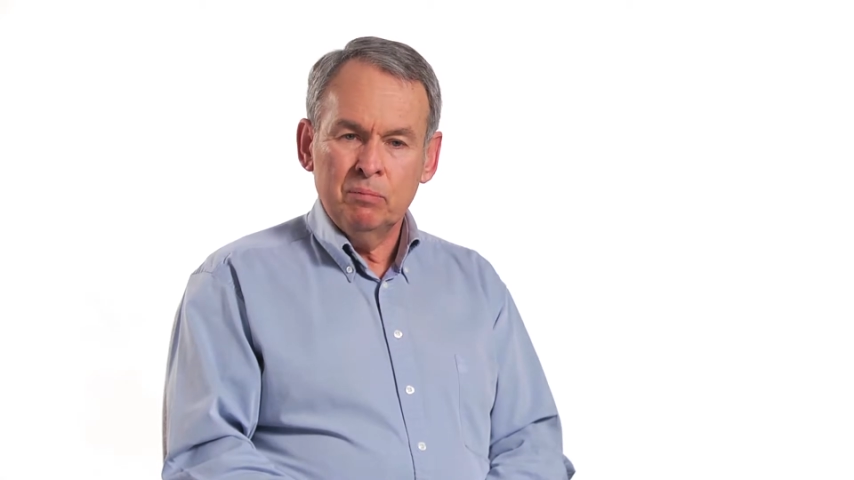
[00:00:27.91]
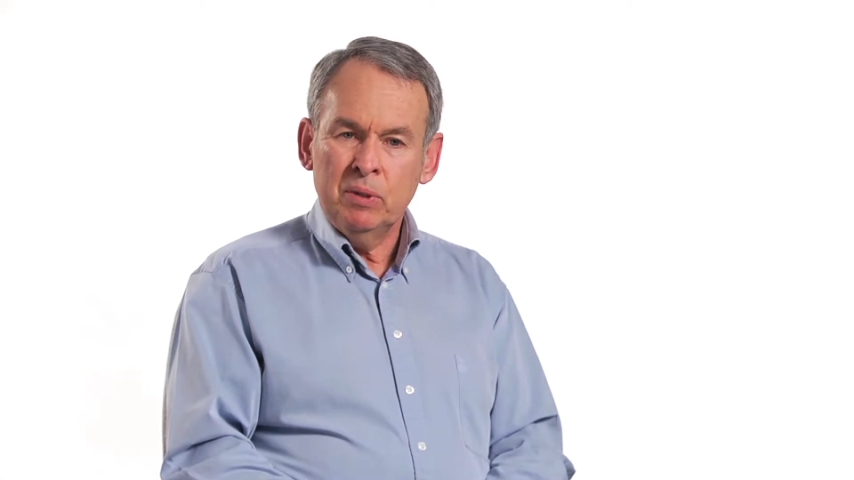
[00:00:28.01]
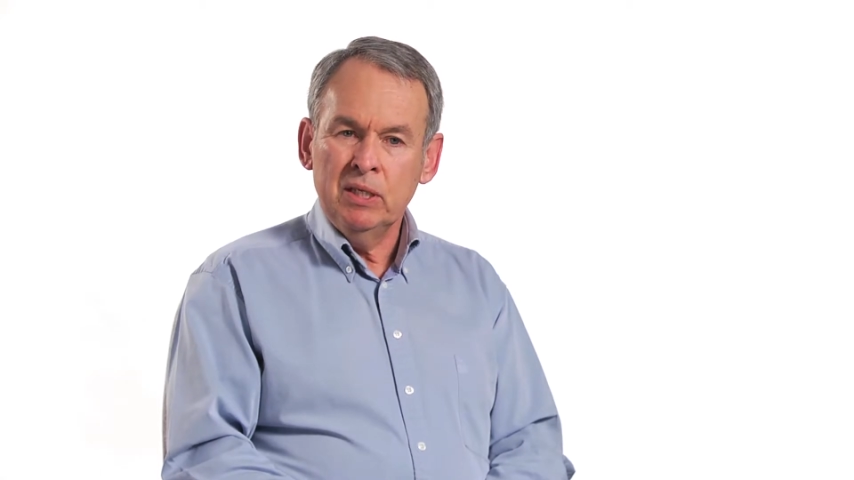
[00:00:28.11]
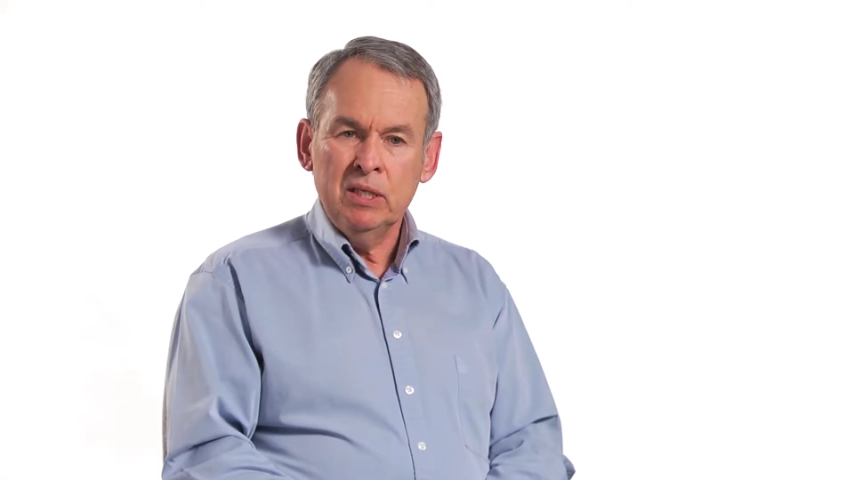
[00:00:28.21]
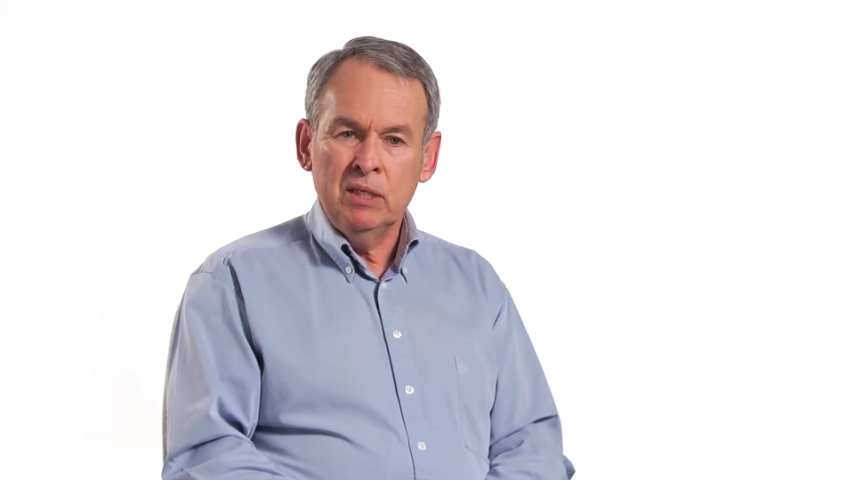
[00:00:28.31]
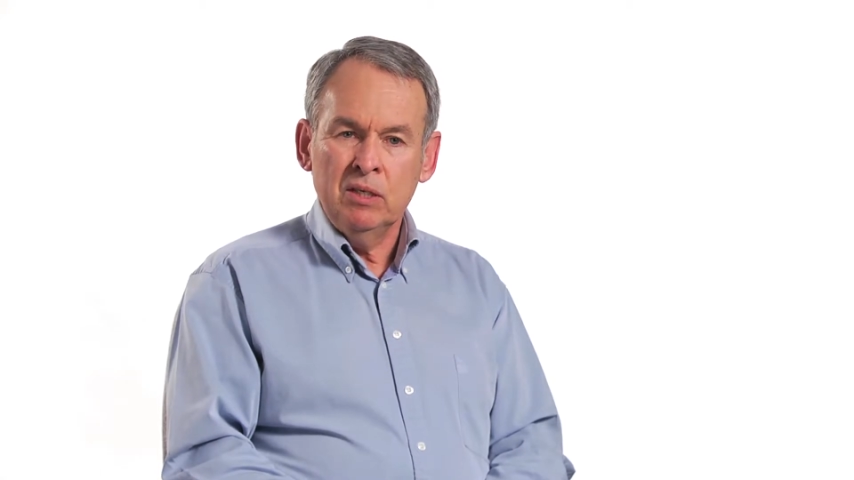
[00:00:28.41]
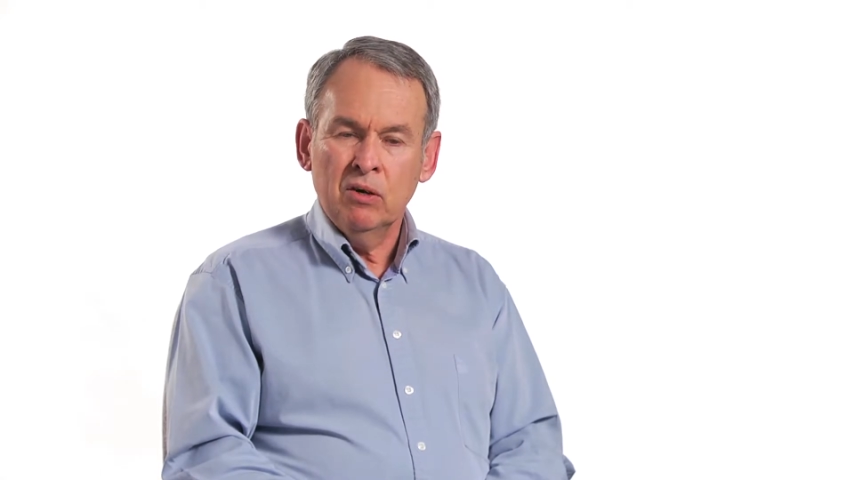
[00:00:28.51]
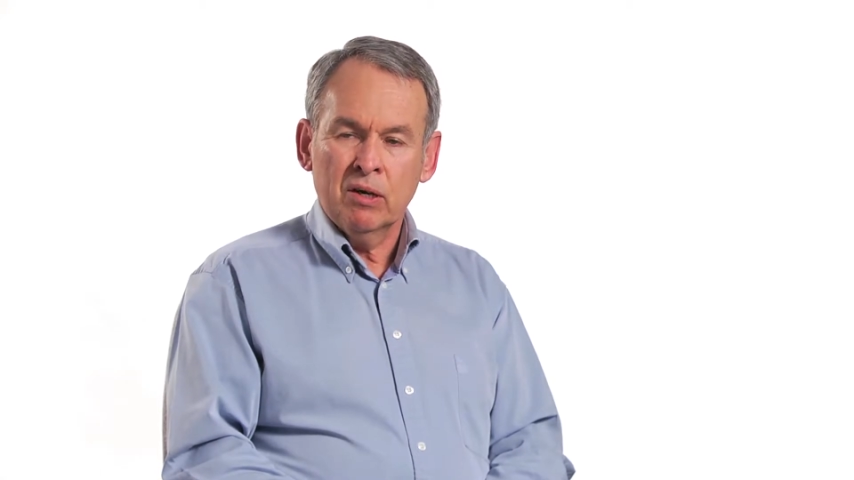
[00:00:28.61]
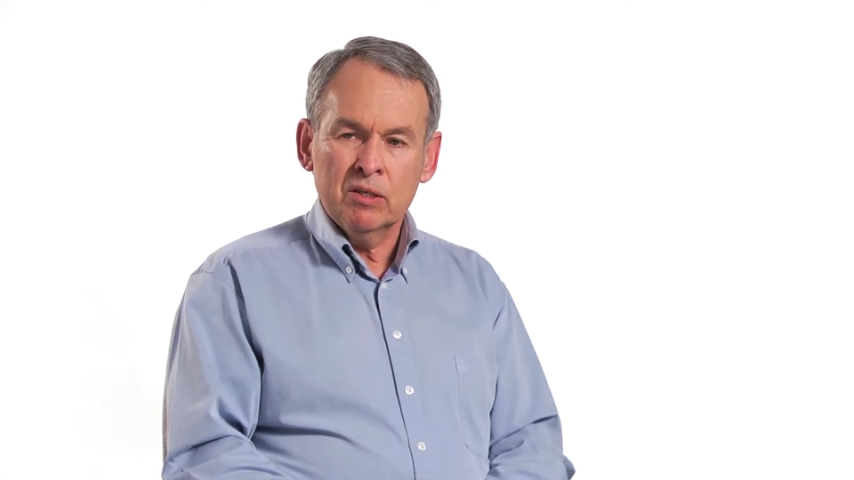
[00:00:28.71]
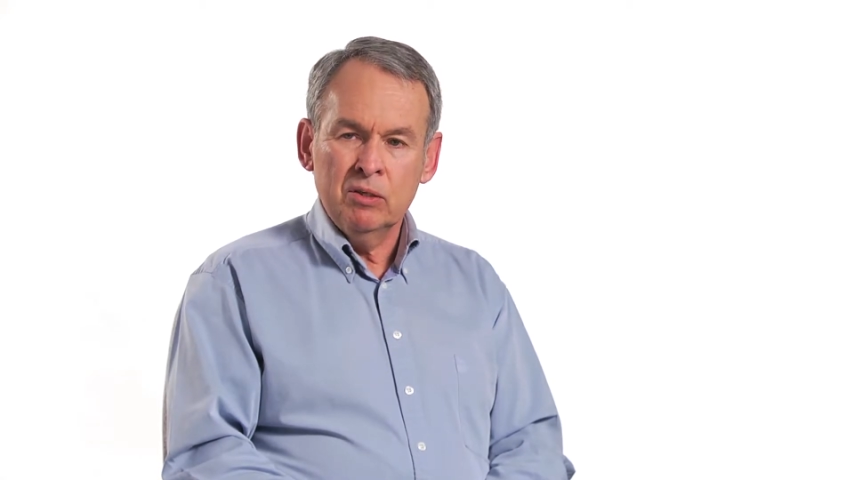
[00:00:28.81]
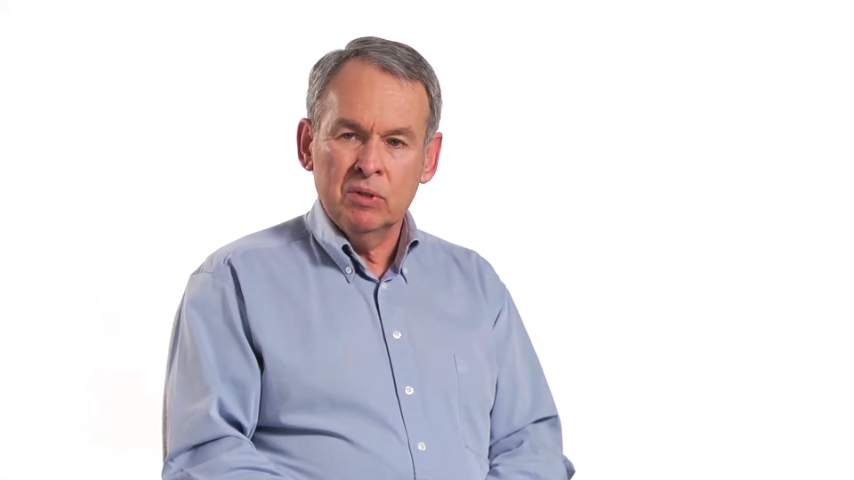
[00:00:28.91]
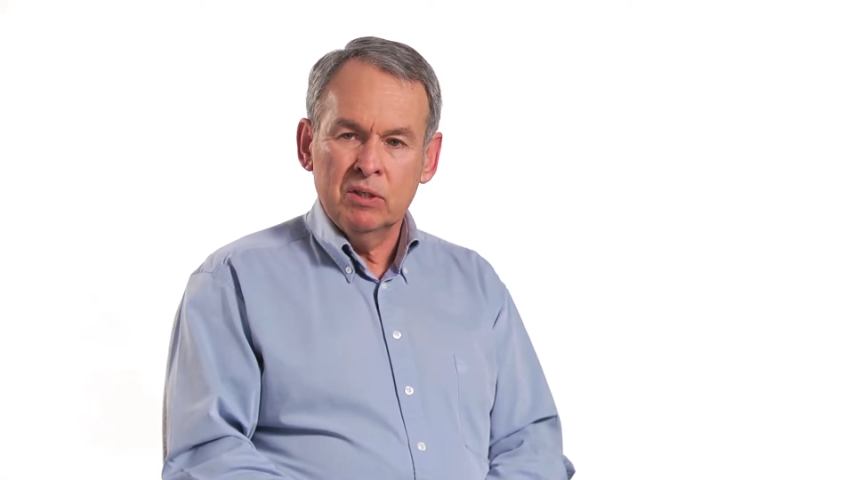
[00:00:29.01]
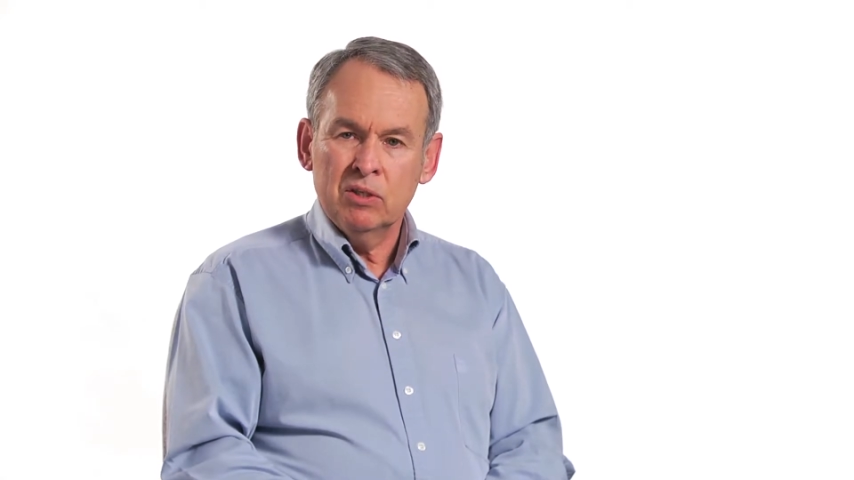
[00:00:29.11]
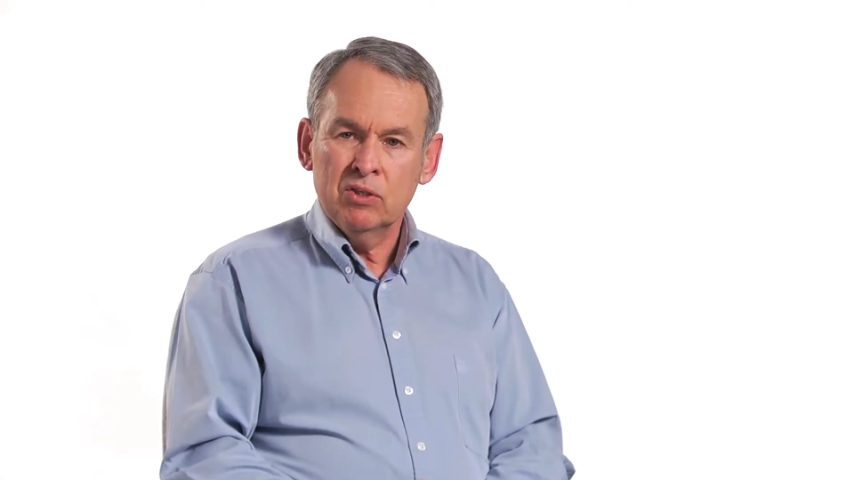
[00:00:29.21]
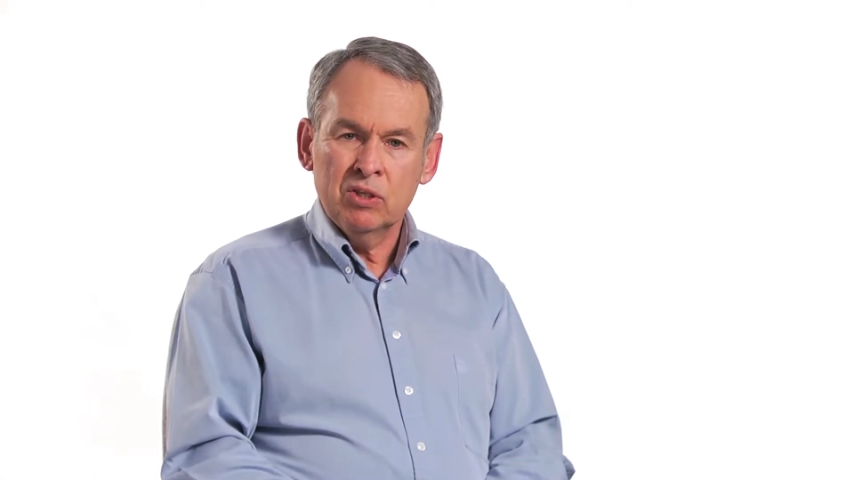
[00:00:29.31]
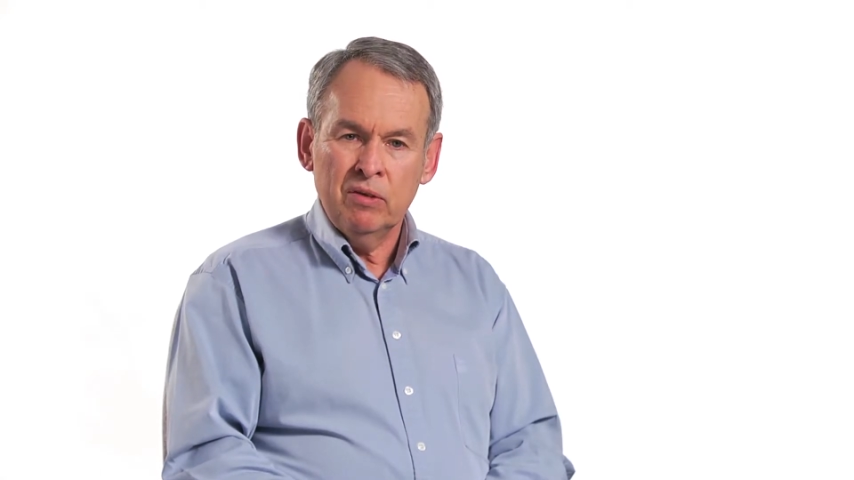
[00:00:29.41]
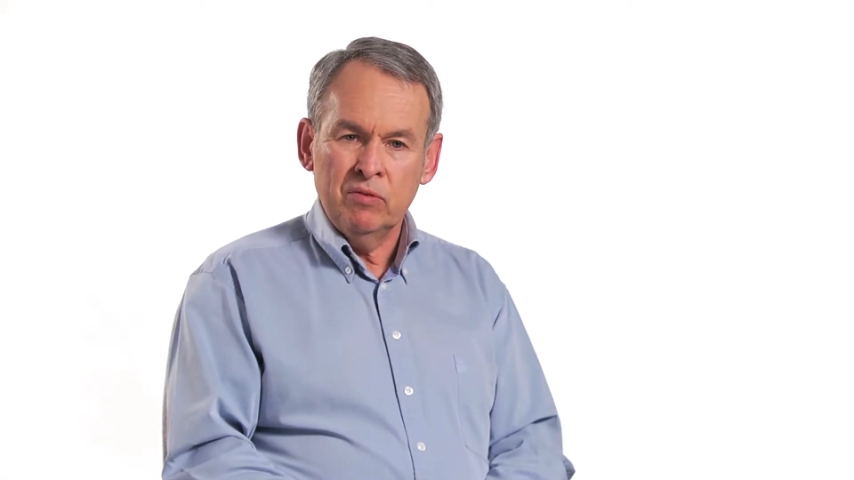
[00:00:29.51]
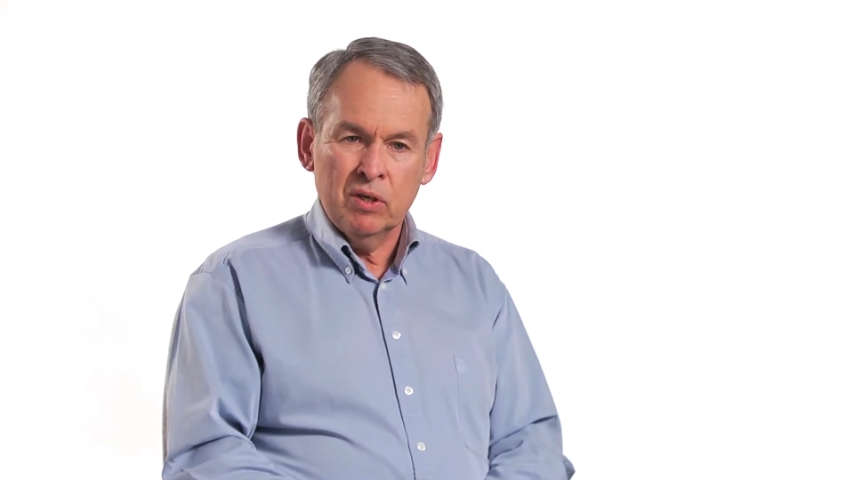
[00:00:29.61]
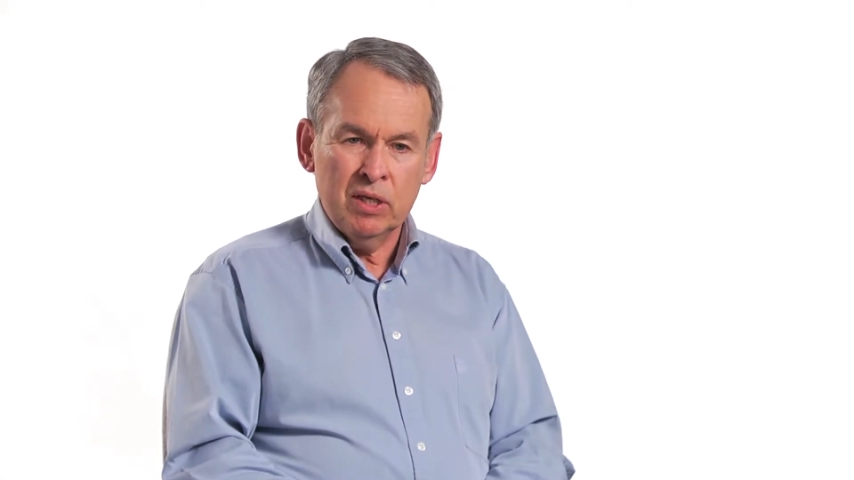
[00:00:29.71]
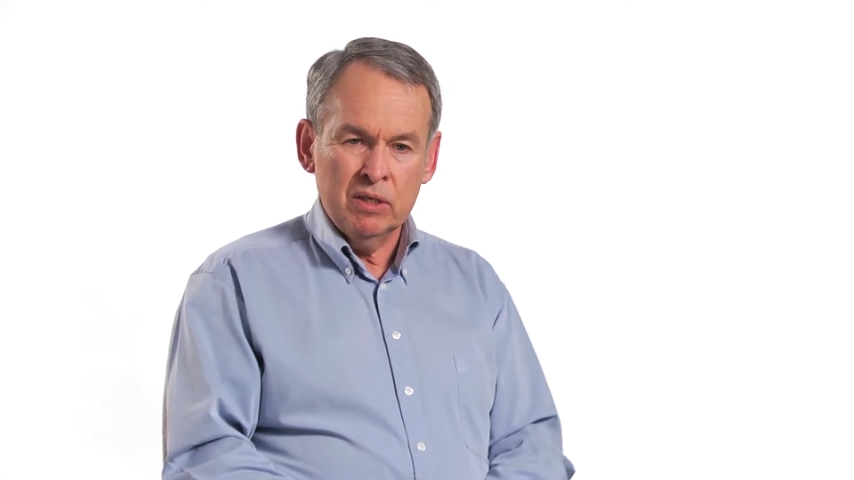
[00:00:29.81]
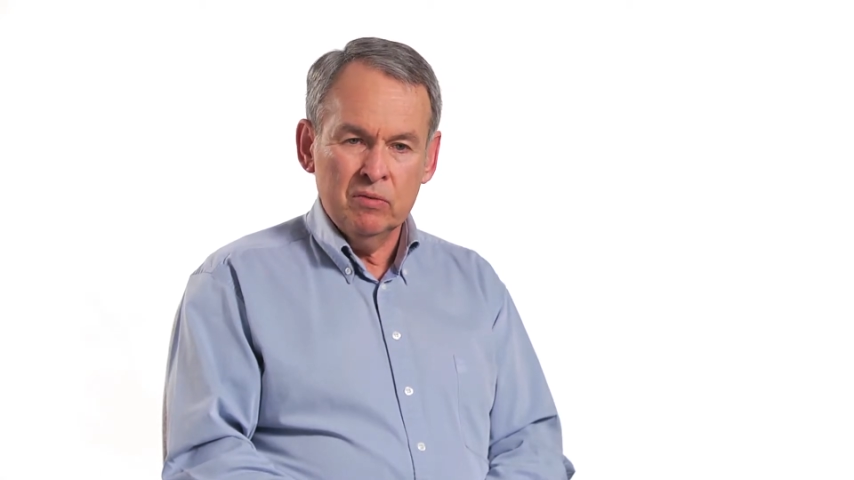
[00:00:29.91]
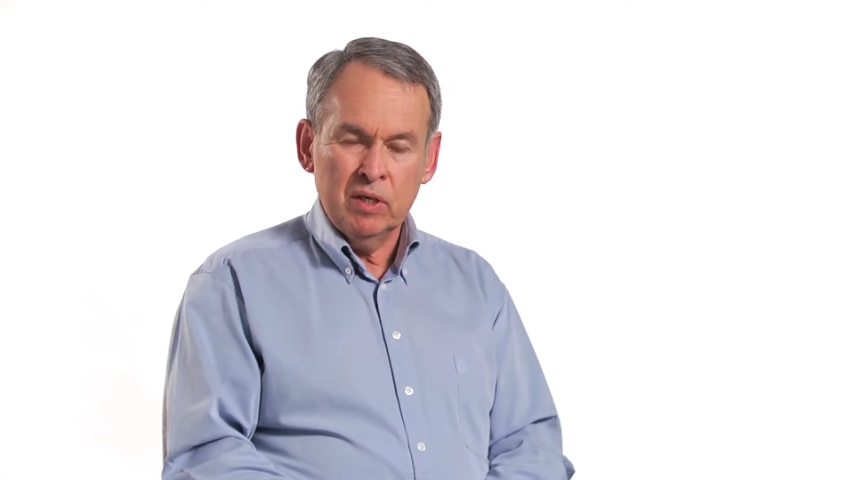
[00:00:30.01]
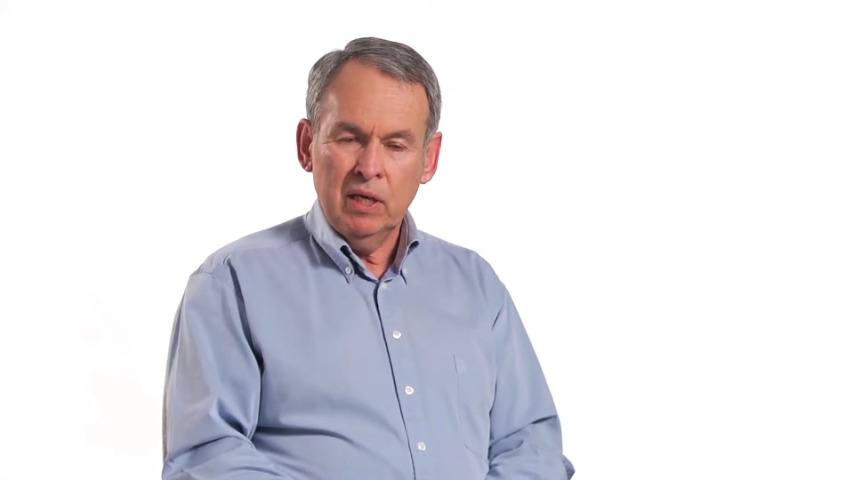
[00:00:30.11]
PDD document to save your life.